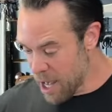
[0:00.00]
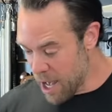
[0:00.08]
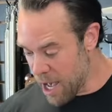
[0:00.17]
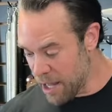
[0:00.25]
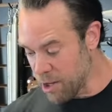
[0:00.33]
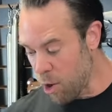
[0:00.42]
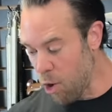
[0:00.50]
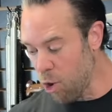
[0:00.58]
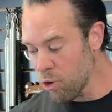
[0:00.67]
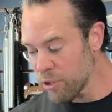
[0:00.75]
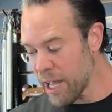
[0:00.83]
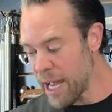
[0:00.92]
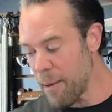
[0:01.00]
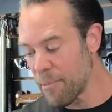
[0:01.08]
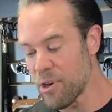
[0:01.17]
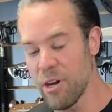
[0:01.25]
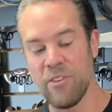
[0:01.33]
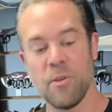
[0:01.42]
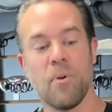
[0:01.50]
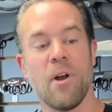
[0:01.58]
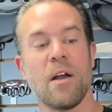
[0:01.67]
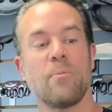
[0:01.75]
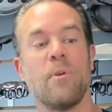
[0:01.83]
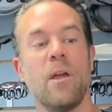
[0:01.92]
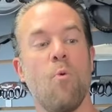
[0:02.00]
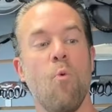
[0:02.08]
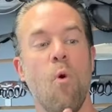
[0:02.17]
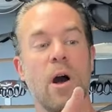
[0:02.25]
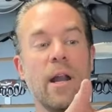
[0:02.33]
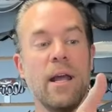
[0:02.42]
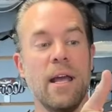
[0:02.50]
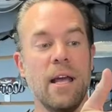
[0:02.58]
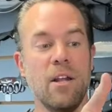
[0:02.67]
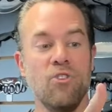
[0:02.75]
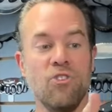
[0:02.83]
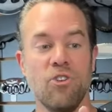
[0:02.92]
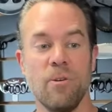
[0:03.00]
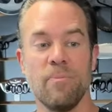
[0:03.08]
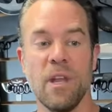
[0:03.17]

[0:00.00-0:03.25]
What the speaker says: The hole diameter is approximately 1 inch,